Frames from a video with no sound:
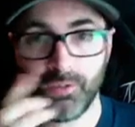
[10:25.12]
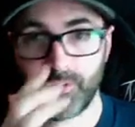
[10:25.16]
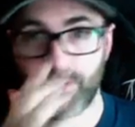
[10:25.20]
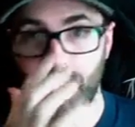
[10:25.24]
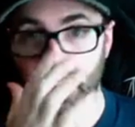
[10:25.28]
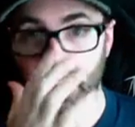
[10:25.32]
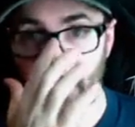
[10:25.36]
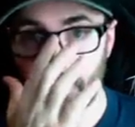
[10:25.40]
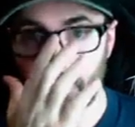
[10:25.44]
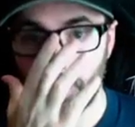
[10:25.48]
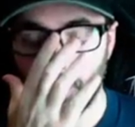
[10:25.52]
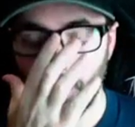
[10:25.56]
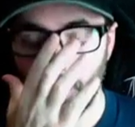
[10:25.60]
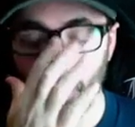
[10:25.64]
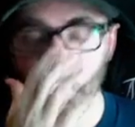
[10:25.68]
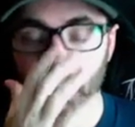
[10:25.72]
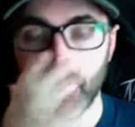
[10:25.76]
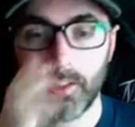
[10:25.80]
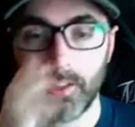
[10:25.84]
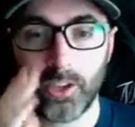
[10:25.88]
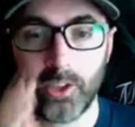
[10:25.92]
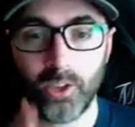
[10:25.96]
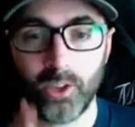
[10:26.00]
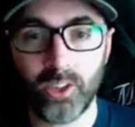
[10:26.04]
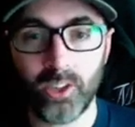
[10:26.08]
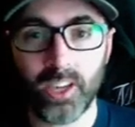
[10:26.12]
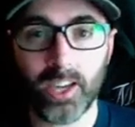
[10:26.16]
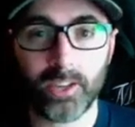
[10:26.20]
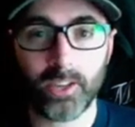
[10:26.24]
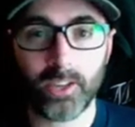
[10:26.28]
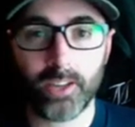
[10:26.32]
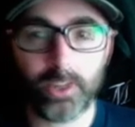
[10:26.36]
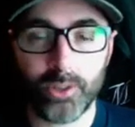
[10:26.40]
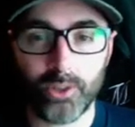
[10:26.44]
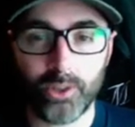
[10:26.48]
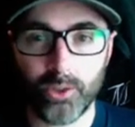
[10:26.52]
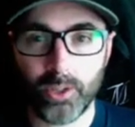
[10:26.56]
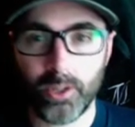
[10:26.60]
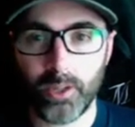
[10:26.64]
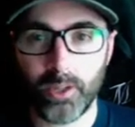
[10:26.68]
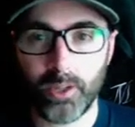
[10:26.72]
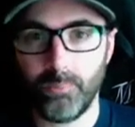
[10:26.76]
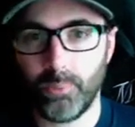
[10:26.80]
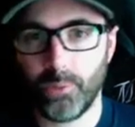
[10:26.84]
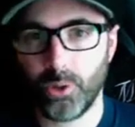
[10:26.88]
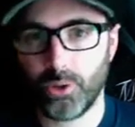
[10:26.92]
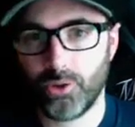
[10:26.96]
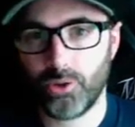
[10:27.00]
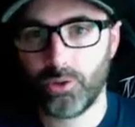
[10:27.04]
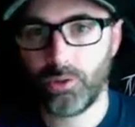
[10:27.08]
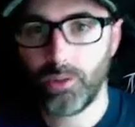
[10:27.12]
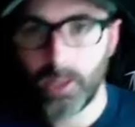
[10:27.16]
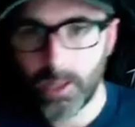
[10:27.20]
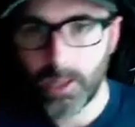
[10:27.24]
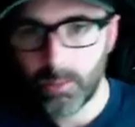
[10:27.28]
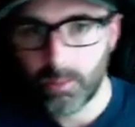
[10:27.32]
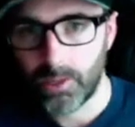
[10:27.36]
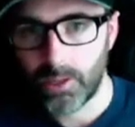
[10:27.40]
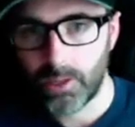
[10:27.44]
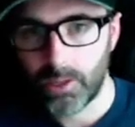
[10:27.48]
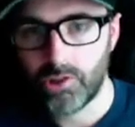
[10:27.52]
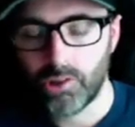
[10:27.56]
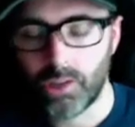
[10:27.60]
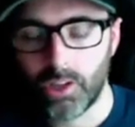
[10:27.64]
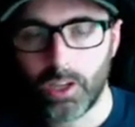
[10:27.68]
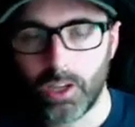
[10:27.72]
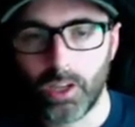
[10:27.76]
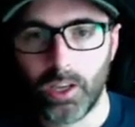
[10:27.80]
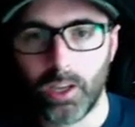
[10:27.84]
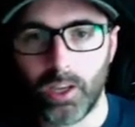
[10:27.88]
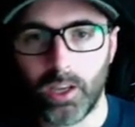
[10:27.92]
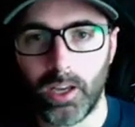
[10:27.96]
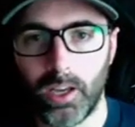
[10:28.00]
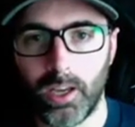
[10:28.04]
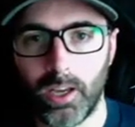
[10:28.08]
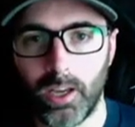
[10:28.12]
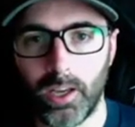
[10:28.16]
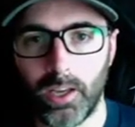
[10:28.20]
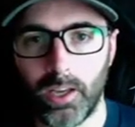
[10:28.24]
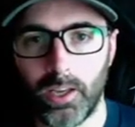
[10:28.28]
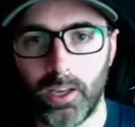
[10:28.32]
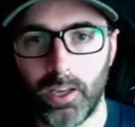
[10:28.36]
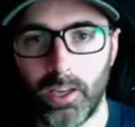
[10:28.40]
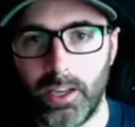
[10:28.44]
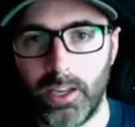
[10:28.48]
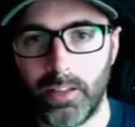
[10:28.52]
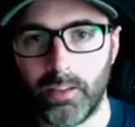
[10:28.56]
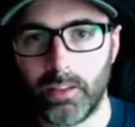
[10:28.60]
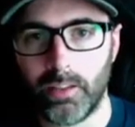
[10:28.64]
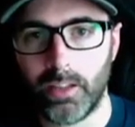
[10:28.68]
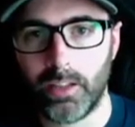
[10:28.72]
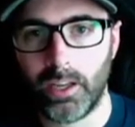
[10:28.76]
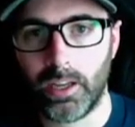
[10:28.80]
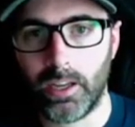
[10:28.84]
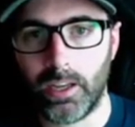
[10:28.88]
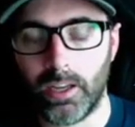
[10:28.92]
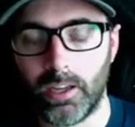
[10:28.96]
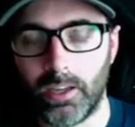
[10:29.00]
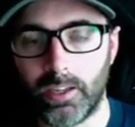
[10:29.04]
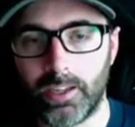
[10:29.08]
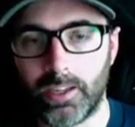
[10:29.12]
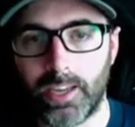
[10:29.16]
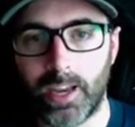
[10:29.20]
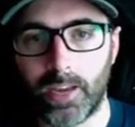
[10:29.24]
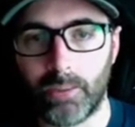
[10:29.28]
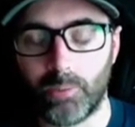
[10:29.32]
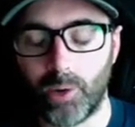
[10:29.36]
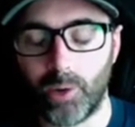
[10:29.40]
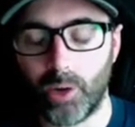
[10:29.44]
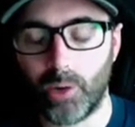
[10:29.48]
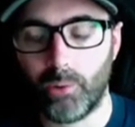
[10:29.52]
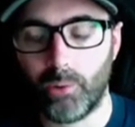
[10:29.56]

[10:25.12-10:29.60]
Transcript: value that you get when you import your image in Camera